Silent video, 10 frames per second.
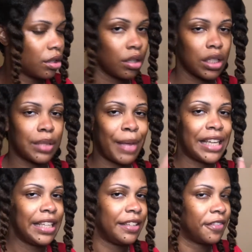It's my
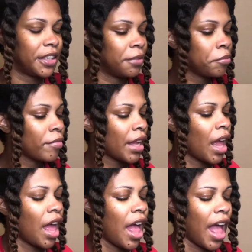leave-in.
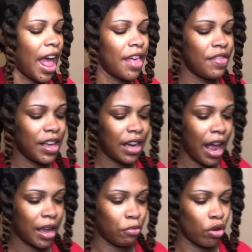And then
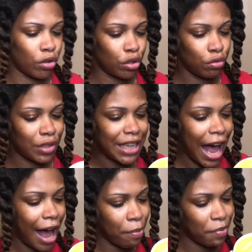I am going to
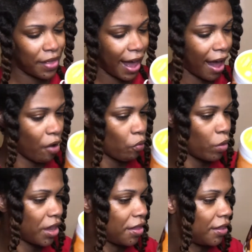top that
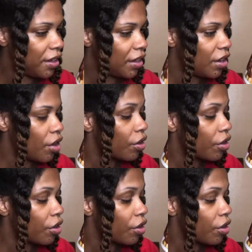with the